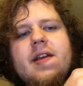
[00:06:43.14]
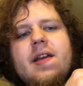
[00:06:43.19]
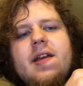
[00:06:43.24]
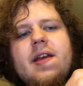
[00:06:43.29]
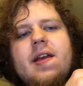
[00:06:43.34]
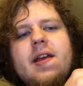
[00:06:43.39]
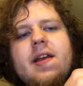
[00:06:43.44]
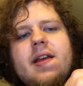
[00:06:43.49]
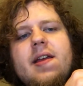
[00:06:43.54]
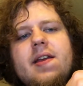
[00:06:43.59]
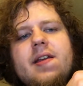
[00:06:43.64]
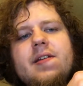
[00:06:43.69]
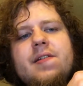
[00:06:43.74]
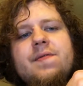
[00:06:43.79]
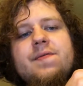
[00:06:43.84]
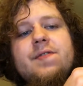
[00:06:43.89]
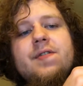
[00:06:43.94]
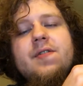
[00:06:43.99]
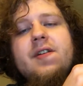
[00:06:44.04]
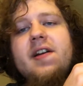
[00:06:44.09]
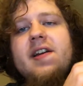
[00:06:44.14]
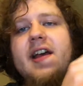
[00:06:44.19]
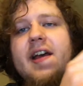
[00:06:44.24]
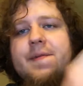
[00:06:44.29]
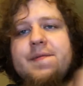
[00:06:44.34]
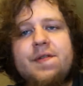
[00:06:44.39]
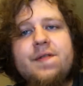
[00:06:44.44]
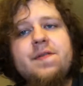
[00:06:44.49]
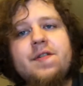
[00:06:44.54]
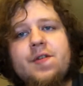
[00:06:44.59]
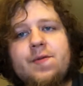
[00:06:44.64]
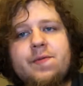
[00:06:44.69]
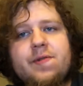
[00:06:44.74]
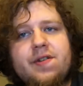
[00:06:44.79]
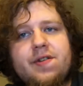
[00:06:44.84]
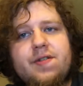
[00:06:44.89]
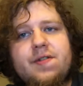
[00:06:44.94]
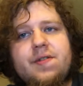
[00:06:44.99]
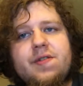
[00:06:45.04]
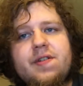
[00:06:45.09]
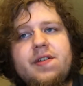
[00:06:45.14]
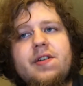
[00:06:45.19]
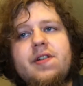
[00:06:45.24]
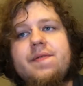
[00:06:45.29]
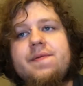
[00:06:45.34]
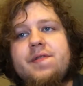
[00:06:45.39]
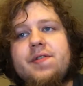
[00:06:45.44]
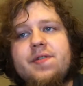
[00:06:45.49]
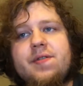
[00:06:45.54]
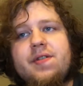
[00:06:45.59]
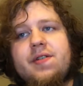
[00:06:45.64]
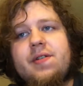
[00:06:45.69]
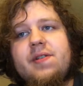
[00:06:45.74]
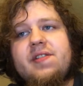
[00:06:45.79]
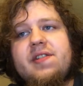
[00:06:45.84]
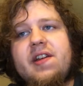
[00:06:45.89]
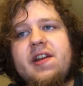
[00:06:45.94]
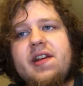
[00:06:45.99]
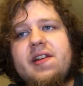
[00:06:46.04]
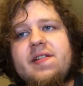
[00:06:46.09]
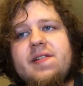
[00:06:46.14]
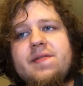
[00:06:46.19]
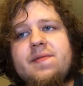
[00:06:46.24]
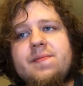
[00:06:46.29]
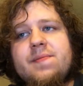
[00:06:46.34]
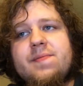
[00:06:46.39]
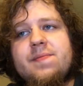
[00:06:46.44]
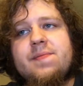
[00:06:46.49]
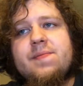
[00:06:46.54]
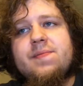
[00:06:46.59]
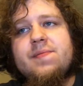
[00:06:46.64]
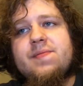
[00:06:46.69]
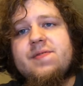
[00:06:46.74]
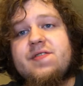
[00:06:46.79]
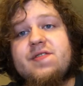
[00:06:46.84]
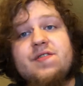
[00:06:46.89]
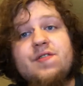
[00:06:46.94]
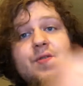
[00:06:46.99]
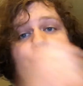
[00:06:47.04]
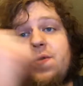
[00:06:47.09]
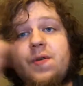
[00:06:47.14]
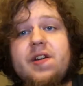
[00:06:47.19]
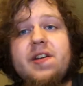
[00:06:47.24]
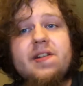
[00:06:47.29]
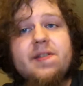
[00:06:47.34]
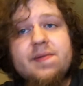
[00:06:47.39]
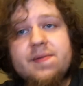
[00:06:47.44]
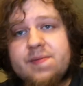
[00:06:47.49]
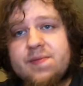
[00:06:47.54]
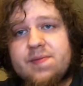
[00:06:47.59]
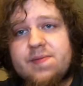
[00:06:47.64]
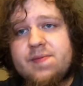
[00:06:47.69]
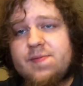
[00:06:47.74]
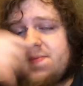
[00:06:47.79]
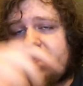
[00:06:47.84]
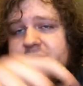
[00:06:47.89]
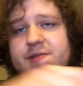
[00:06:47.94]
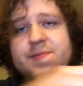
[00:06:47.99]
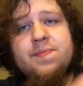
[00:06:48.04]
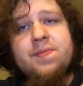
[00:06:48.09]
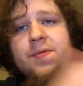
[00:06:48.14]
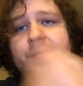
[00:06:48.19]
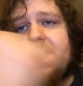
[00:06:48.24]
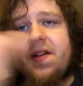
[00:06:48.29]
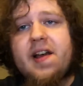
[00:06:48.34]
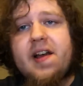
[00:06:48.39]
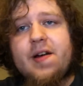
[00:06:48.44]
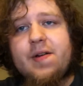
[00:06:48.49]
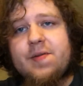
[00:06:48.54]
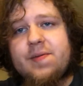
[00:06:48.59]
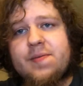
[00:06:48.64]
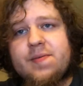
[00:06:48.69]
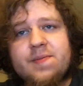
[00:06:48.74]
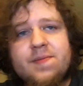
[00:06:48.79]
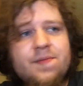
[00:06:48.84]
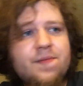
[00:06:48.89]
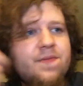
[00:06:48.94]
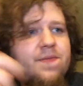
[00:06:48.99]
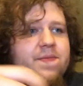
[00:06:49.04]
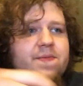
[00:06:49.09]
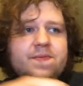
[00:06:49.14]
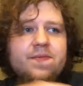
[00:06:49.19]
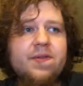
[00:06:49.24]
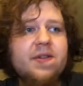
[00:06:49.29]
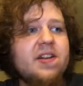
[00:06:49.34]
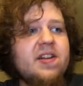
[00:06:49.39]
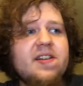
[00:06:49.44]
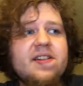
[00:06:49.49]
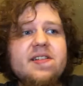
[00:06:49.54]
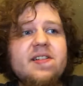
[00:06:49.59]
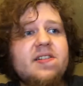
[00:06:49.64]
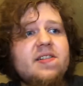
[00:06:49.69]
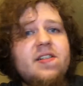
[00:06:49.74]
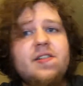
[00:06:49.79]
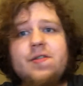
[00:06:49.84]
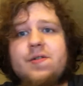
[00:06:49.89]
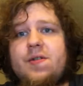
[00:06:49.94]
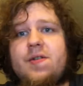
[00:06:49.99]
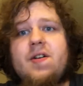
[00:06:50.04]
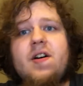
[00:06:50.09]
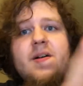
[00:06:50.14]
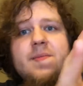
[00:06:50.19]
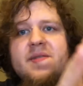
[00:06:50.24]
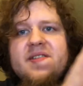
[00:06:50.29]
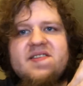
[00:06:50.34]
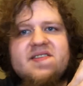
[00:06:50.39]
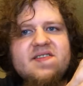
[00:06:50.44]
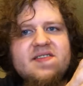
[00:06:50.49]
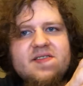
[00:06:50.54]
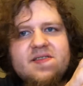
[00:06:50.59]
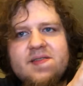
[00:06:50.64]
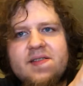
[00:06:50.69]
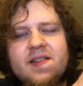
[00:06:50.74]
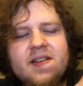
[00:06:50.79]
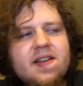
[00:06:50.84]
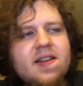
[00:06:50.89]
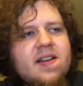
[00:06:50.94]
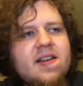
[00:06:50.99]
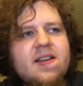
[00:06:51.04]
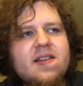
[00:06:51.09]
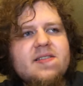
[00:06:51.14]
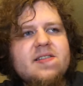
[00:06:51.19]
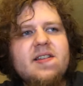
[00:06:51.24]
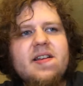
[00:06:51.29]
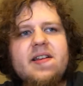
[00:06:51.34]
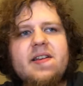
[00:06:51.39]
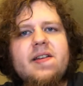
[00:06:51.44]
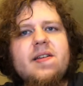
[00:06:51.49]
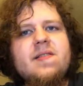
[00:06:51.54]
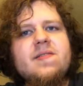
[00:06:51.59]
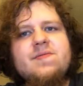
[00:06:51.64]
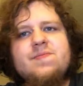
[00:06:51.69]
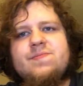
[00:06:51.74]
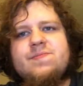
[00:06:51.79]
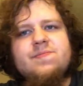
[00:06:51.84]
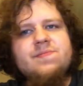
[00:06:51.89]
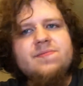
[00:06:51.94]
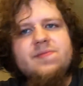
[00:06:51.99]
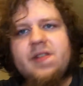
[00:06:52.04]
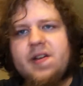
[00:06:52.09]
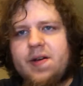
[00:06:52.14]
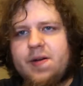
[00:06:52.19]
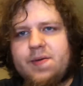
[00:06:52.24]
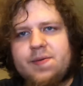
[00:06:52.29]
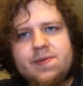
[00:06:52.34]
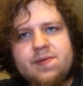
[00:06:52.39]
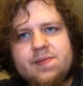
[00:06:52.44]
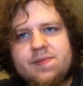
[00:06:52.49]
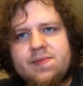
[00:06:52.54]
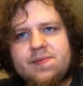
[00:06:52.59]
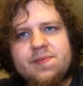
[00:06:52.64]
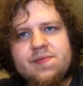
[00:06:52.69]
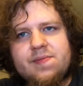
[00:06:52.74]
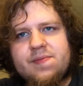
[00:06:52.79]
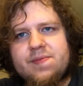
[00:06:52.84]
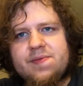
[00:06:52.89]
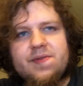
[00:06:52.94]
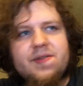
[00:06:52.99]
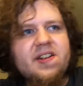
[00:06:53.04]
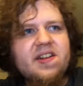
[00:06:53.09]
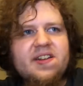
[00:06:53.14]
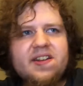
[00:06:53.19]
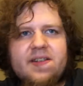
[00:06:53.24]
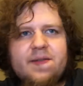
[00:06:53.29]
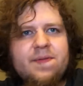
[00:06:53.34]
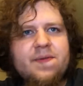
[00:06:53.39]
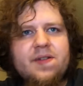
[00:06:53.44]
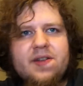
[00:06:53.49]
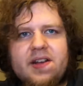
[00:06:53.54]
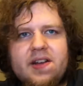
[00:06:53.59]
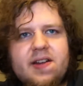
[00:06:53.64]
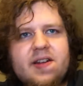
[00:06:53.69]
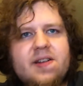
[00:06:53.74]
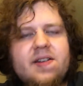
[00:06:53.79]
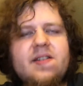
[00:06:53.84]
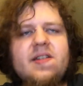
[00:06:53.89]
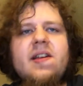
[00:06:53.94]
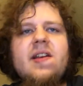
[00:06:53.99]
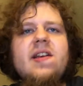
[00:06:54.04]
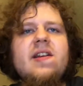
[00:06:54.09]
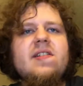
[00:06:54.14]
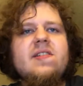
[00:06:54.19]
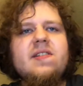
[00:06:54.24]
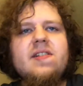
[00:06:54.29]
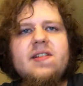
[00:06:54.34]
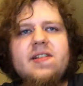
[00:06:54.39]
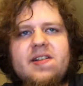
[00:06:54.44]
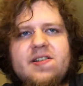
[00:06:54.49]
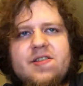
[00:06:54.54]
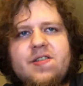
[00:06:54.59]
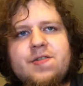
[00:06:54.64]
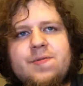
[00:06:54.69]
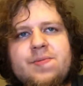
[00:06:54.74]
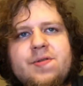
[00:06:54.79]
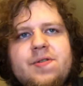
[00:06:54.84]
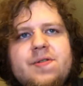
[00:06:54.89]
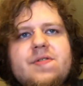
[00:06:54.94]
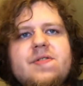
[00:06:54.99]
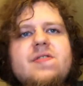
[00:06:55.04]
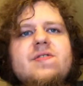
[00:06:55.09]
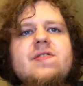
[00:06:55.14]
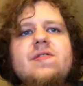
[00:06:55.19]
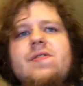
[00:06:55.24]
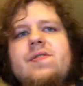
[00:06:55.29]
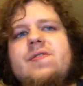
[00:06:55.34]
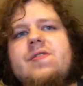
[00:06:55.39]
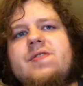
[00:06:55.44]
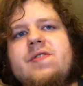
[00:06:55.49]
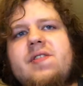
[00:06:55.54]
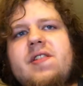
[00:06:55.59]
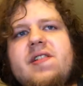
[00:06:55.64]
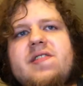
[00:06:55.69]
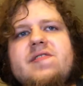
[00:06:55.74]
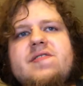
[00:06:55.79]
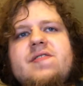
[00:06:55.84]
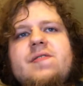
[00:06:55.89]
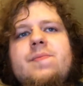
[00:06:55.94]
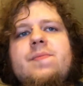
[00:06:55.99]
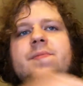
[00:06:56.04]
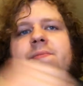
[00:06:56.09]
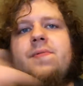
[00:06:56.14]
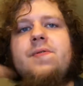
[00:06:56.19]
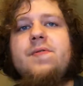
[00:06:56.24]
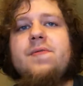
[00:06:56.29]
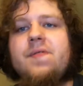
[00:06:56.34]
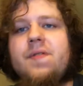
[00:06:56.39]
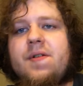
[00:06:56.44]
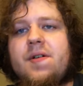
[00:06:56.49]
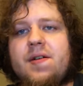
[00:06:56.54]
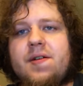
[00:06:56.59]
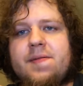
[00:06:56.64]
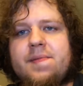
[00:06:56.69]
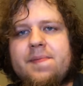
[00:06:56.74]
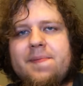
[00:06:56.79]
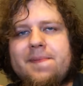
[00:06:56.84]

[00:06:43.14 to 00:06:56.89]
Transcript: And if you're not having fun while you're doing it, if you're irritated, just quit. Just pull out. Freaking delete your comments. Like, no. Forget it. You collected your bruises, you learned your lesson, move on.